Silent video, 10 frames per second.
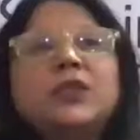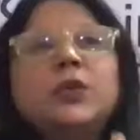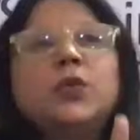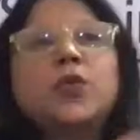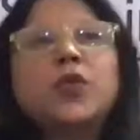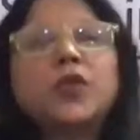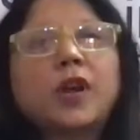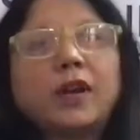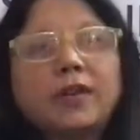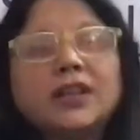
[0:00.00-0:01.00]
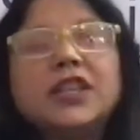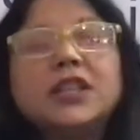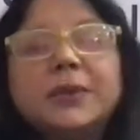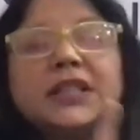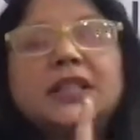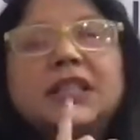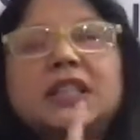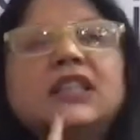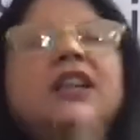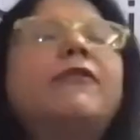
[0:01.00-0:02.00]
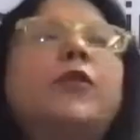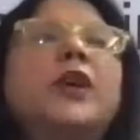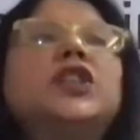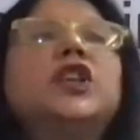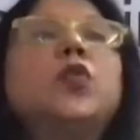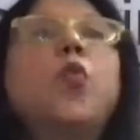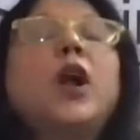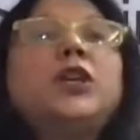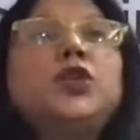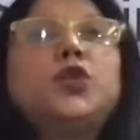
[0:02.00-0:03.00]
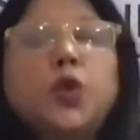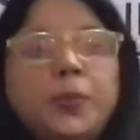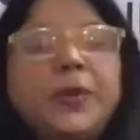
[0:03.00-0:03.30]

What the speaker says: to Rajesh, because this is a tough question. What should be